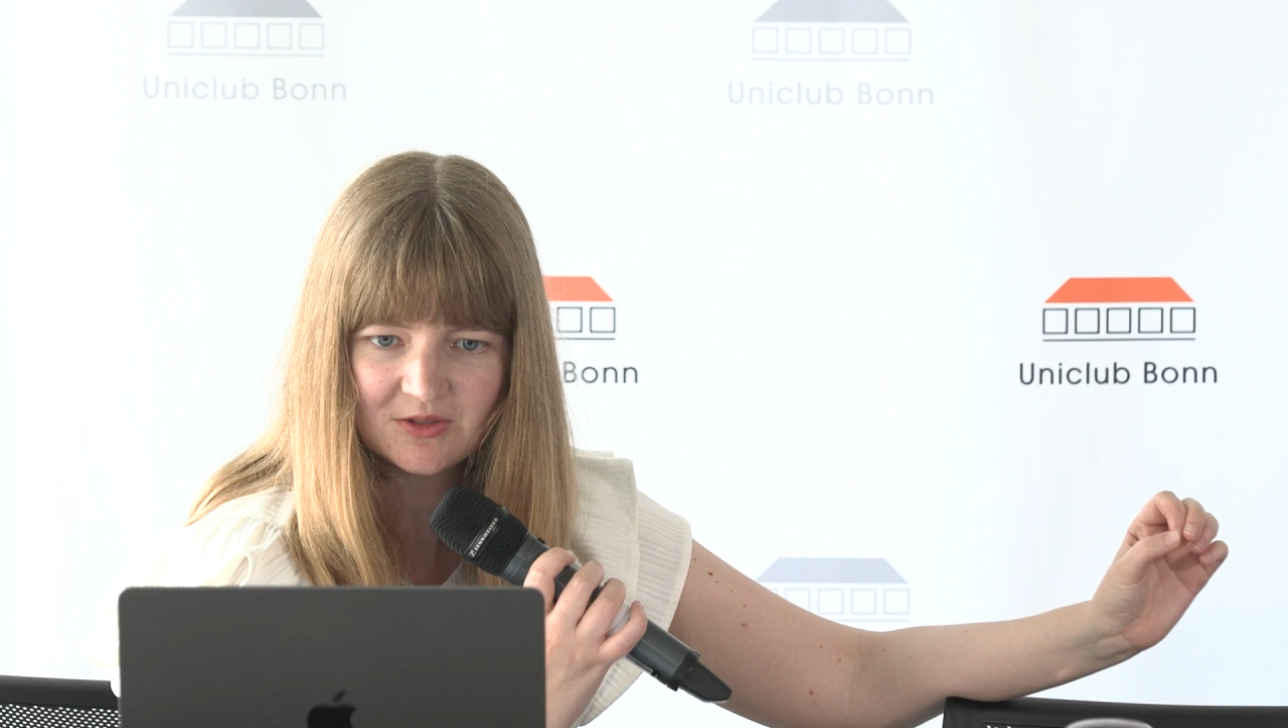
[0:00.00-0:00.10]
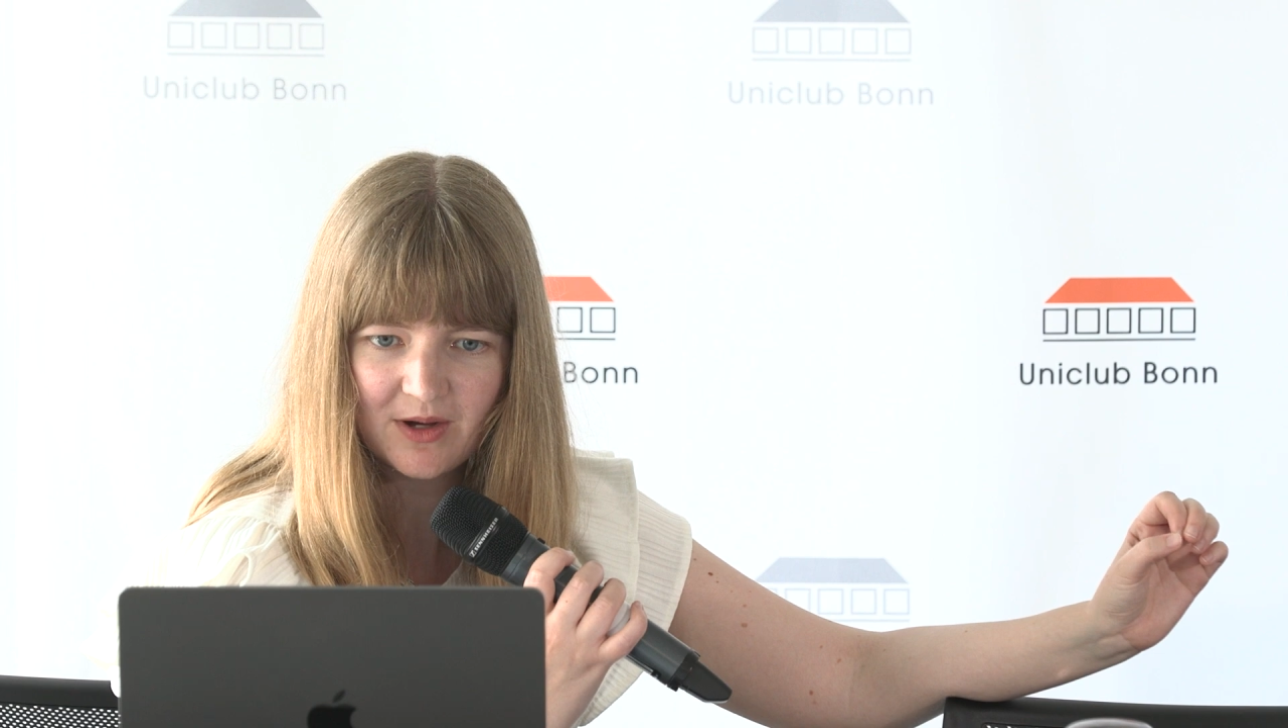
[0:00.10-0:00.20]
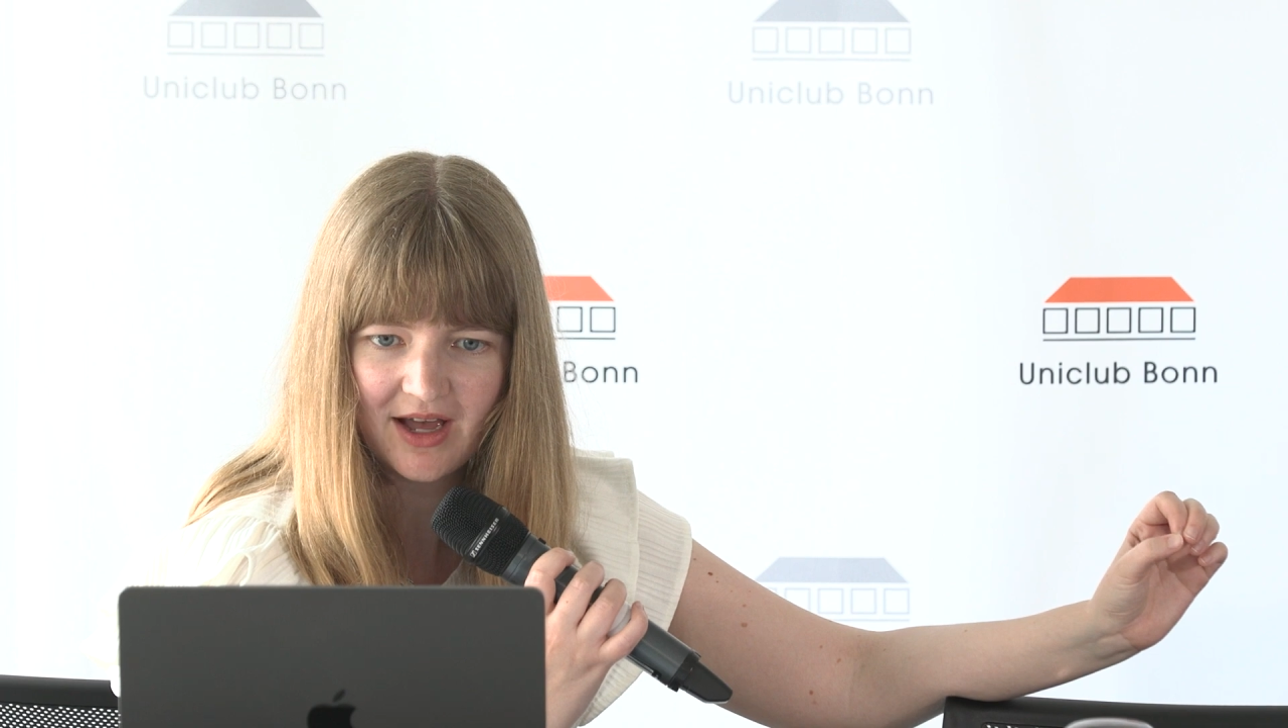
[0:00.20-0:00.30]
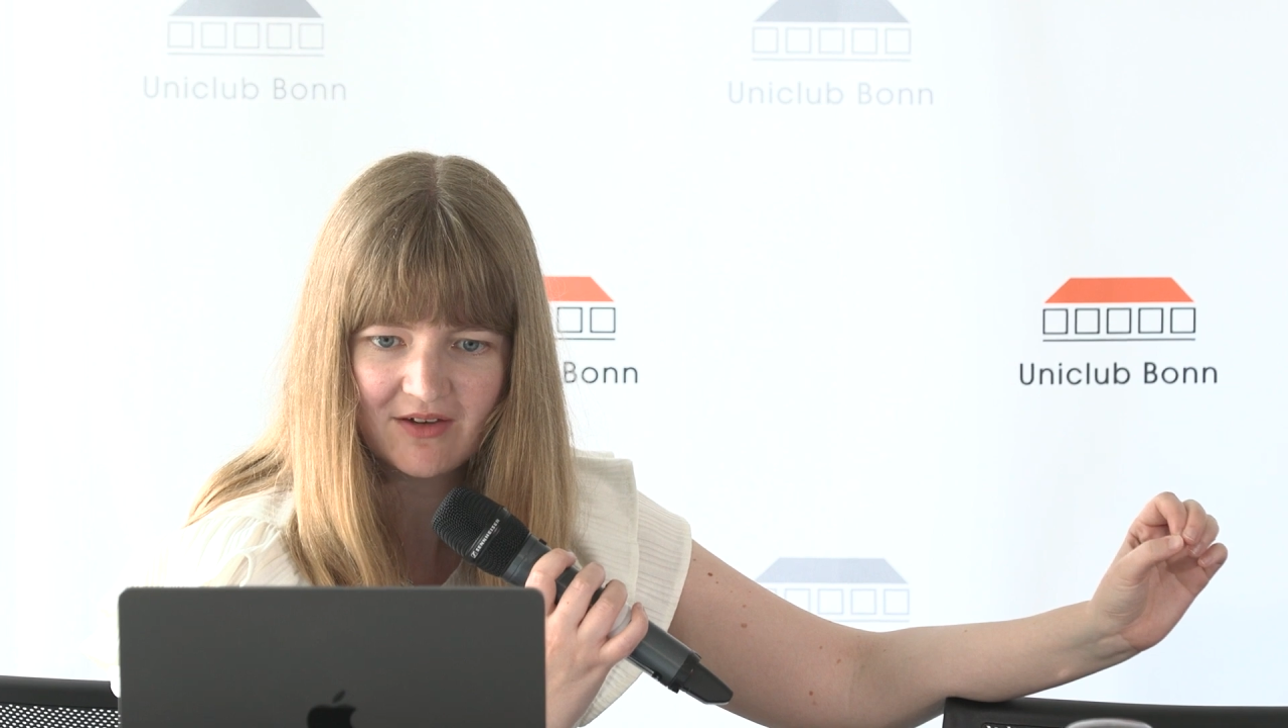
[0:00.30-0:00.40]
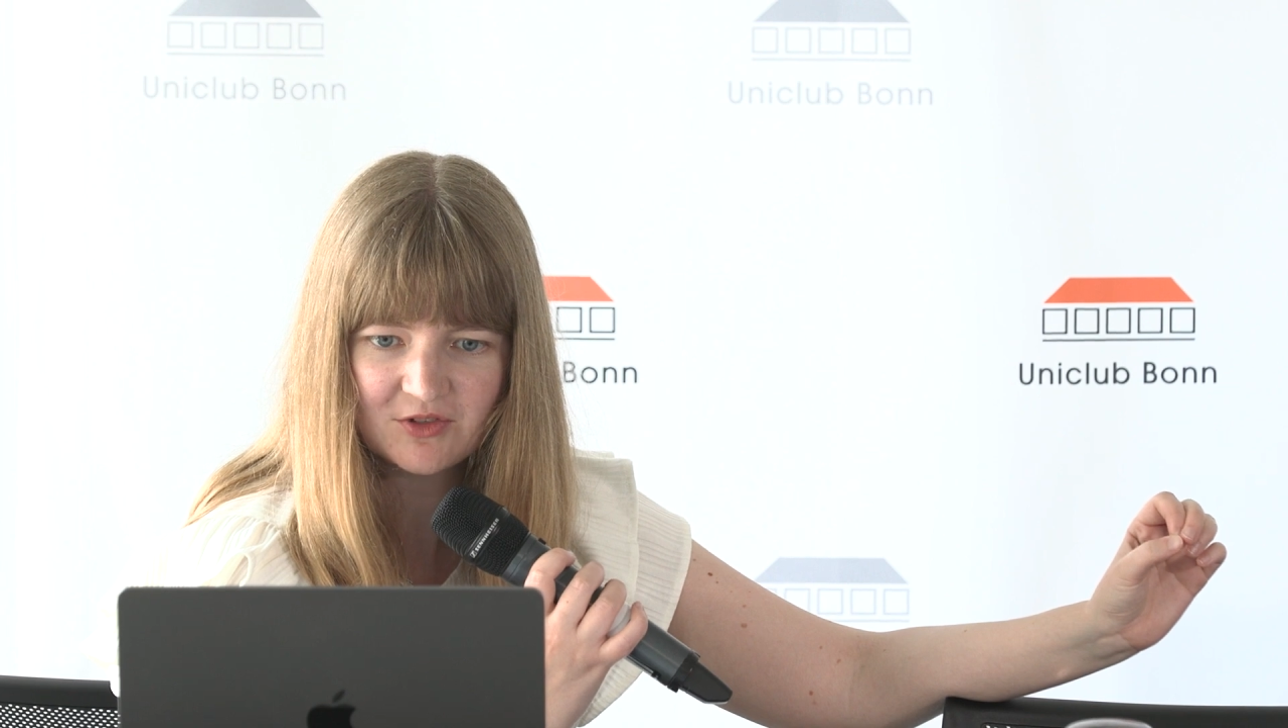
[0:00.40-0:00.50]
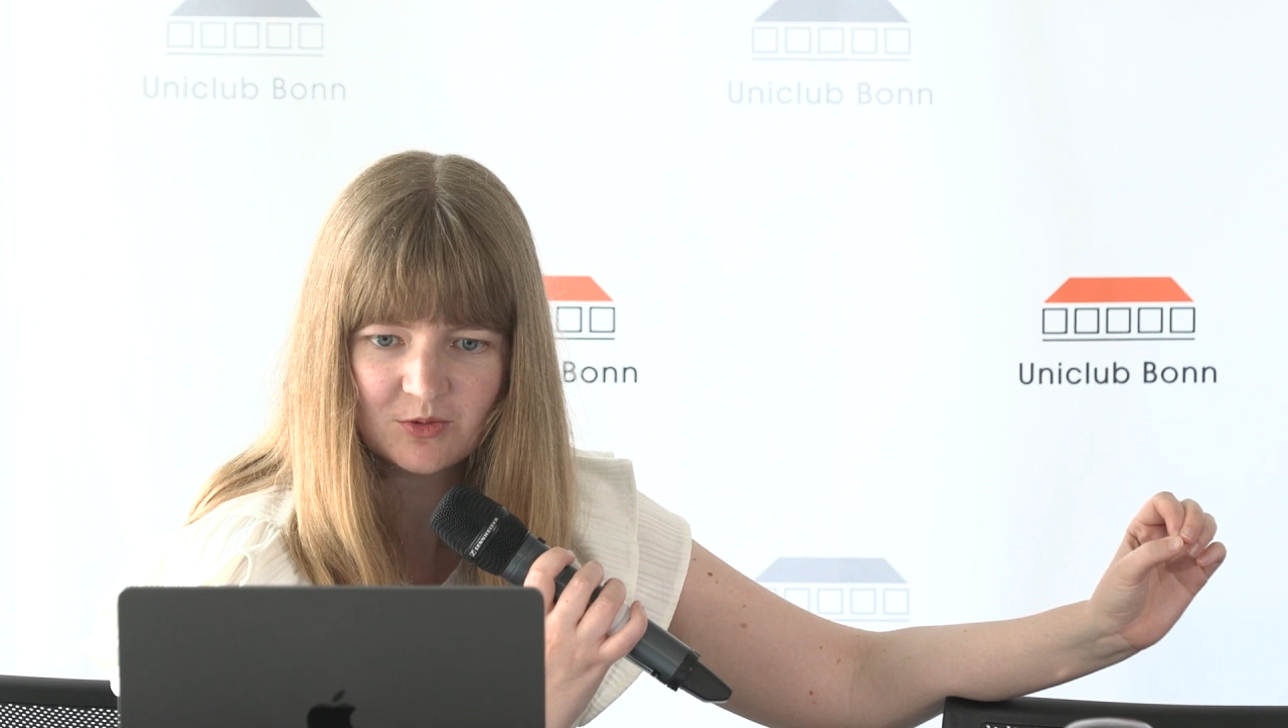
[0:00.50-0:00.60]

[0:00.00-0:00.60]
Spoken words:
you have